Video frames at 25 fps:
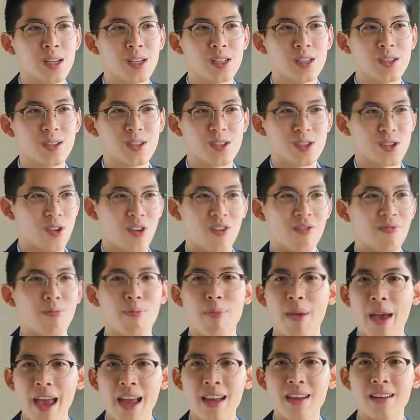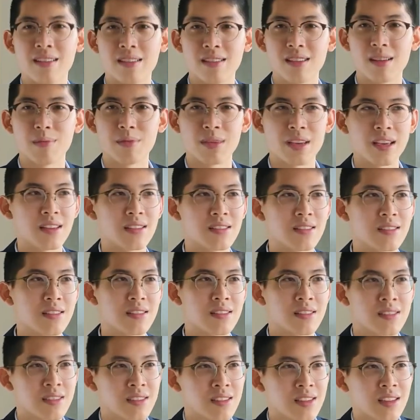soft banned in some
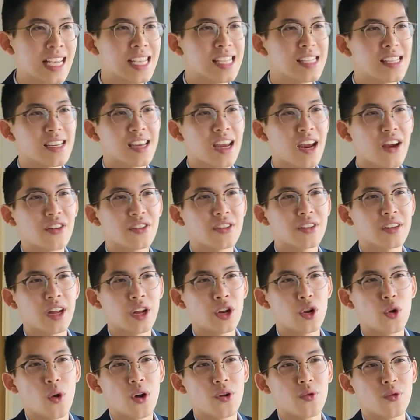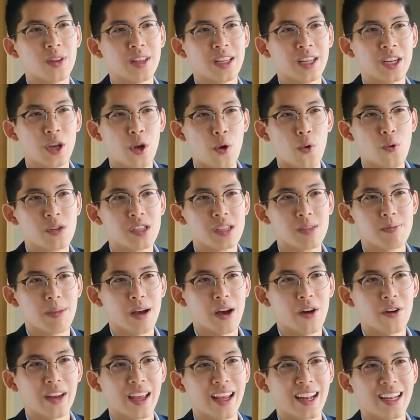cases. He's the character that no one really knows
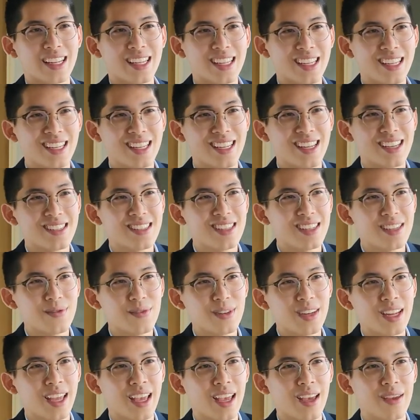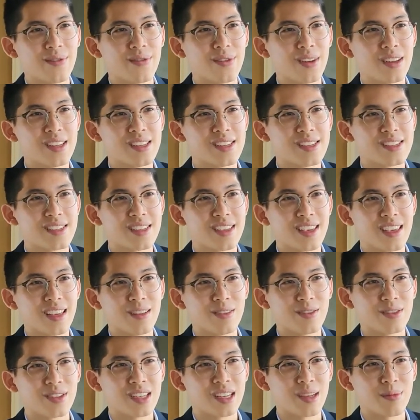about and he doesn't even have any
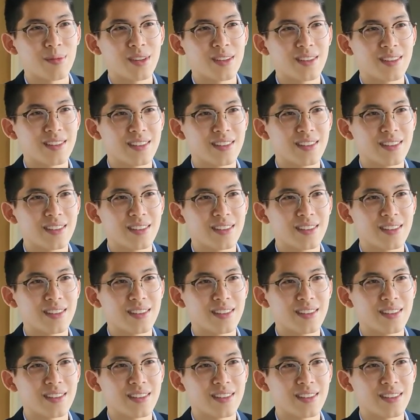skills. Come